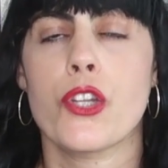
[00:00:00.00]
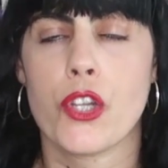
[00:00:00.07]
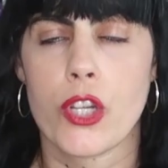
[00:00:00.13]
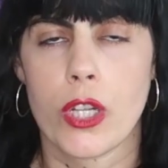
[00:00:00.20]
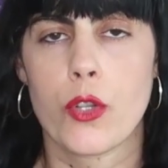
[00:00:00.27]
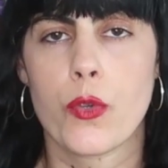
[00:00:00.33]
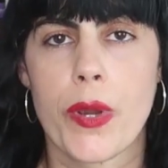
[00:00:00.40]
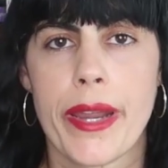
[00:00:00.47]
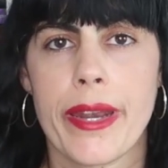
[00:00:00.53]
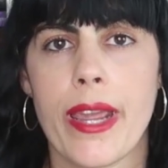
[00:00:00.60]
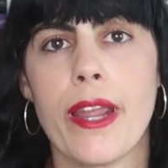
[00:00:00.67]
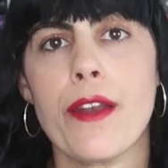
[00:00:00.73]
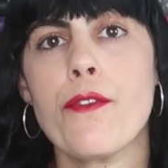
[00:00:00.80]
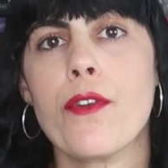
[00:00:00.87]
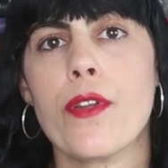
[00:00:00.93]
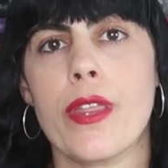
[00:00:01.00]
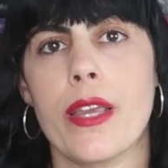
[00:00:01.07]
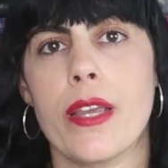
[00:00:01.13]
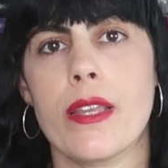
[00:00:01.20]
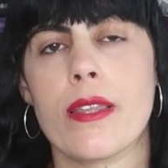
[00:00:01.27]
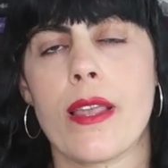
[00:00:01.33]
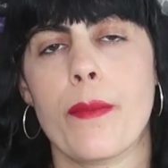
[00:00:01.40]
children and for
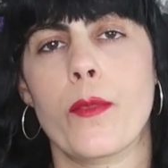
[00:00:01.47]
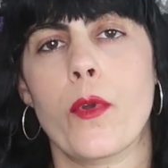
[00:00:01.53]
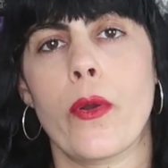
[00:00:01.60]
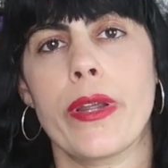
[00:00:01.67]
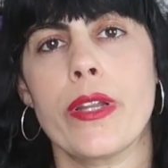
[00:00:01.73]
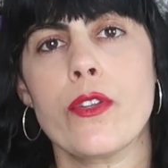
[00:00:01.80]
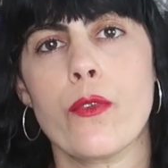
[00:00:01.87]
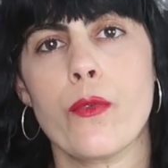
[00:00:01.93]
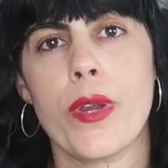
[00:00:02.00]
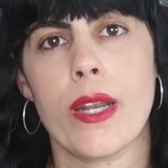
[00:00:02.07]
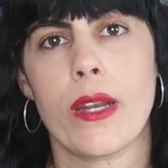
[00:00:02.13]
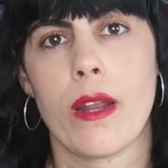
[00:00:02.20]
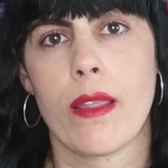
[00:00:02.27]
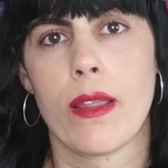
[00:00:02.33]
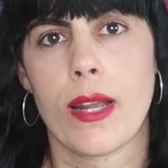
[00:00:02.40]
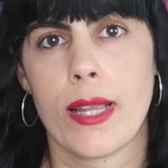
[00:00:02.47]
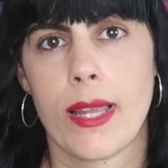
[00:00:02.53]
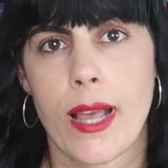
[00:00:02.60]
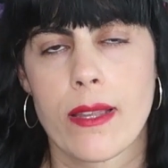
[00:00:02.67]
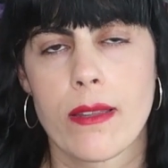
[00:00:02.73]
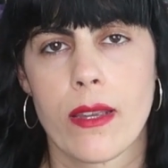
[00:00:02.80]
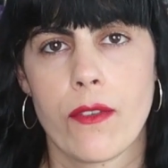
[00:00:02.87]
this I'm going to read another
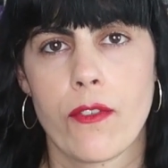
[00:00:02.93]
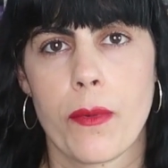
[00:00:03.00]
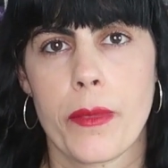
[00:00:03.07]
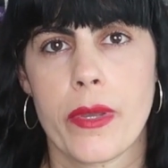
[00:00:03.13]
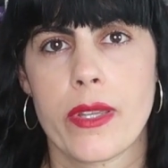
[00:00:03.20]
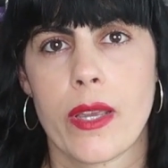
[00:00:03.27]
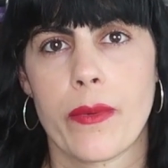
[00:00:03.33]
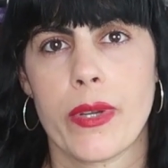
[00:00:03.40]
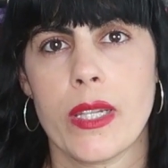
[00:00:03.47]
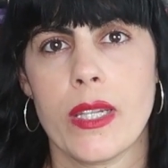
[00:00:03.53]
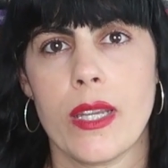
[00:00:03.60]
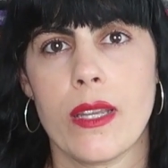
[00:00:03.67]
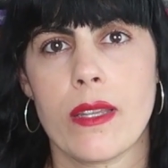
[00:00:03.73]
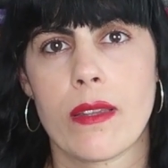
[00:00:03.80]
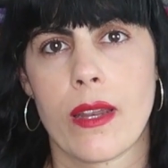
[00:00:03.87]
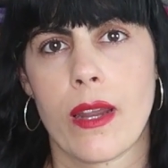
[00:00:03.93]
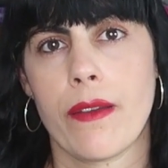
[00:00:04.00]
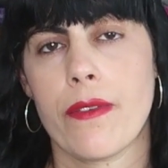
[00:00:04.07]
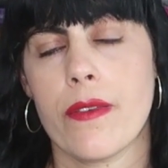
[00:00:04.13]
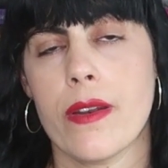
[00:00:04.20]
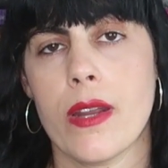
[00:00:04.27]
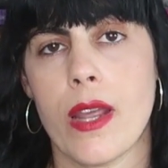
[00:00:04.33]
classic from the 70s that
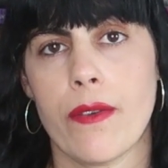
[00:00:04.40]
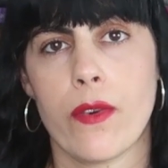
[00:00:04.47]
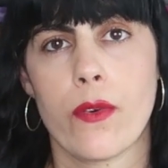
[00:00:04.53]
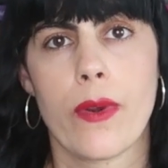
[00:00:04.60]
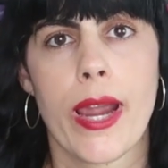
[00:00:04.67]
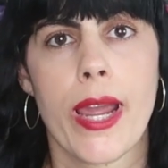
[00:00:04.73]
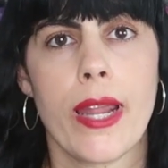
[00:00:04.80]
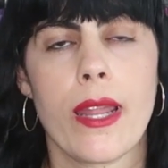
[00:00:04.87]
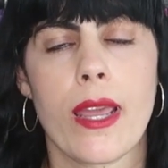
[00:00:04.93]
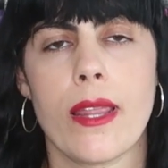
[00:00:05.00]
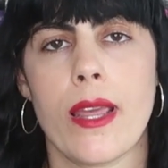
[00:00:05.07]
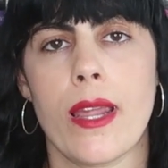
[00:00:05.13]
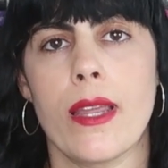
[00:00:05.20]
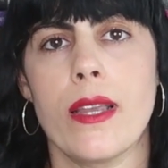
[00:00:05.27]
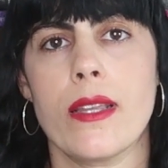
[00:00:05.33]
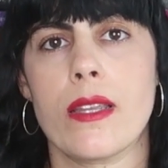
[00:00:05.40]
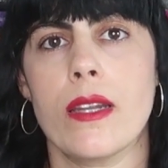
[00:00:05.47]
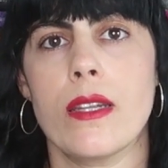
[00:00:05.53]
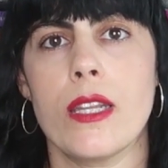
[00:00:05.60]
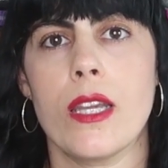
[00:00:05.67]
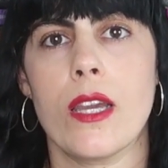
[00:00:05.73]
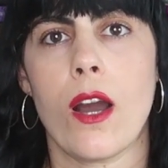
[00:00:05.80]
I've never read and that is
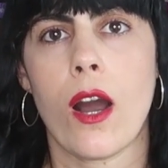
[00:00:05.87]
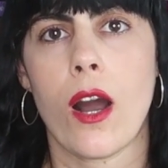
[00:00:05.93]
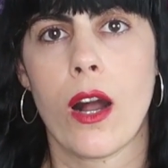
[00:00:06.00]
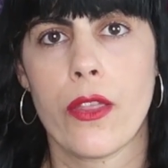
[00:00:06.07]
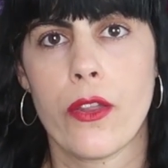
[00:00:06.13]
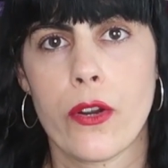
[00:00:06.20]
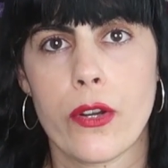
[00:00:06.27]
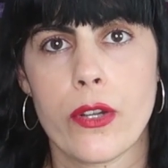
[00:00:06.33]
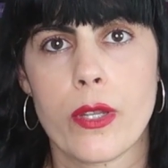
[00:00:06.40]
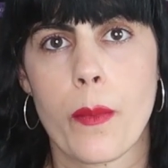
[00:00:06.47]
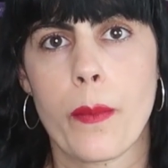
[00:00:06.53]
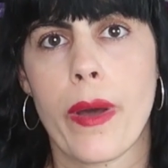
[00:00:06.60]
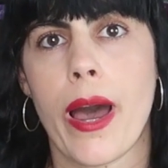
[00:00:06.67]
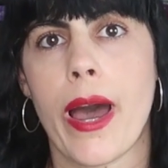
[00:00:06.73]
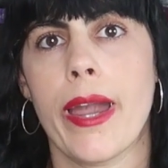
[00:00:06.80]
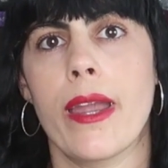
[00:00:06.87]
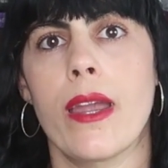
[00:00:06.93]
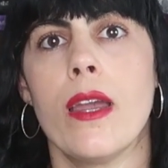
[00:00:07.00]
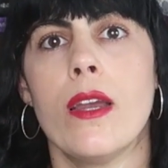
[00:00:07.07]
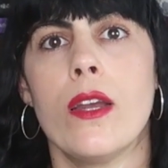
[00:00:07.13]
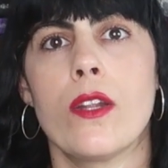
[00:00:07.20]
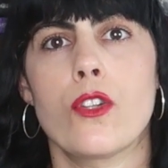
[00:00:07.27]
The Others
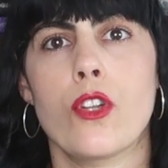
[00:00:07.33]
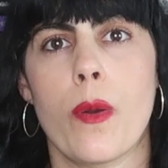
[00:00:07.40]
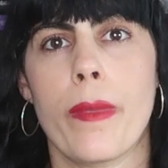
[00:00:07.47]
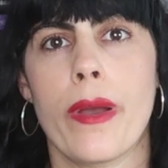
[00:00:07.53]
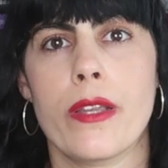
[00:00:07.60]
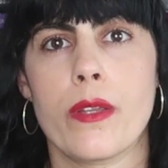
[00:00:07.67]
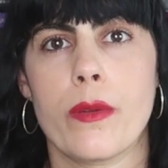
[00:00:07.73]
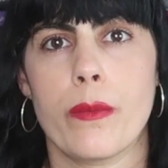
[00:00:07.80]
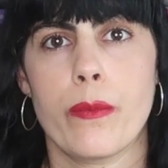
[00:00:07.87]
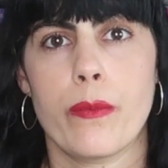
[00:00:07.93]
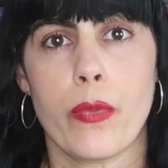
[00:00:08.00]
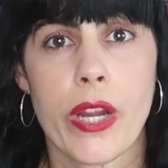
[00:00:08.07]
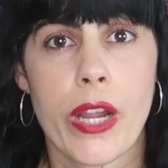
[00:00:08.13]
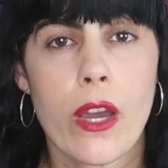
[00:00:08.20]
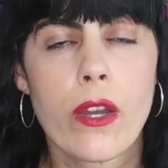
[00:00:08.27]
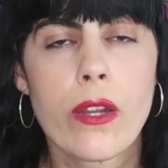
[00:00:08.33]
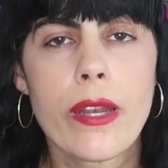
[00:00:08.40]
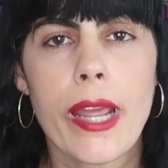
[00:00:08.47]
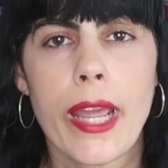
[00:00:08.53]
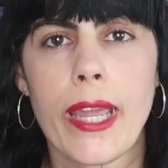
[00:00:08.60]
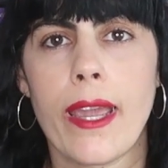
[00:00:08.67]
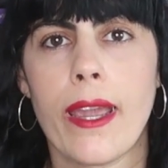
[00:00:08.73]
by Thomas
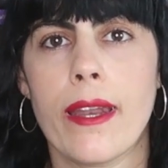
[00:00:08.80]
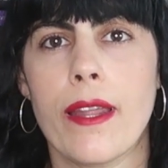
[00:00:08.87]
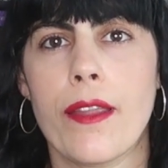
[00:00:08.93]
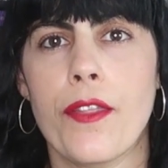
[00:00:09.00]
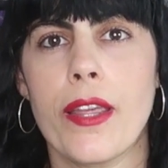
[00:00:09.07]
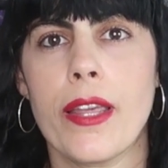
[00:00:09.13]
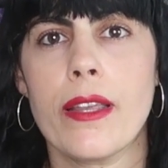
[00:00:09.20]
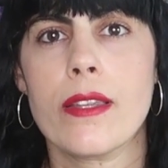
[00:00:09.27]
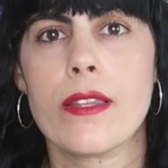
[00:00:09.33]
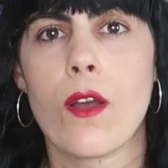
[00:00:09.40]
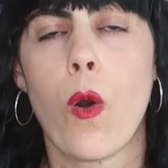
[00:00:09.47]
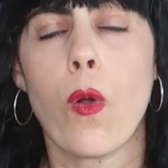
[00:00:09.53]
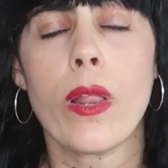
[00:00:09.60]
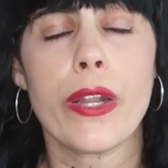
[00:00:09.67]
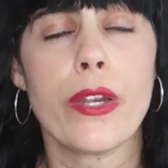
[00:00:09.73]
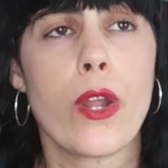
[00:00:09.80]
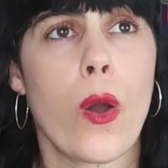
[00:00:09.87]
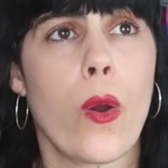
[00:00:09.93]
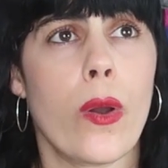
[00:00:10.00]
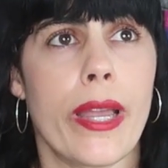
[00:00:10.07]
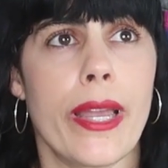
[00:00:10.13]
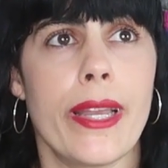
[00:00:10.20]
Tryon and these all I
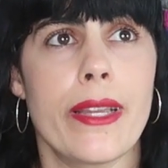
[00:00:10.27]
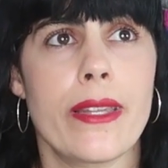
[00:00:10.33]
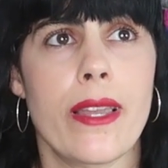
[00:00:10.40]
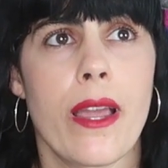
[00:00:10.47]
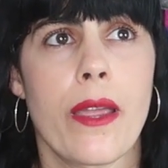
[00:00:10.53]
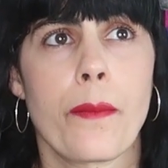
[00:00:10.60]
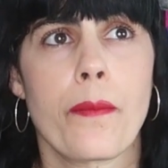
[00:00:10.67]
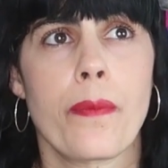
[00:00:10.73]
know is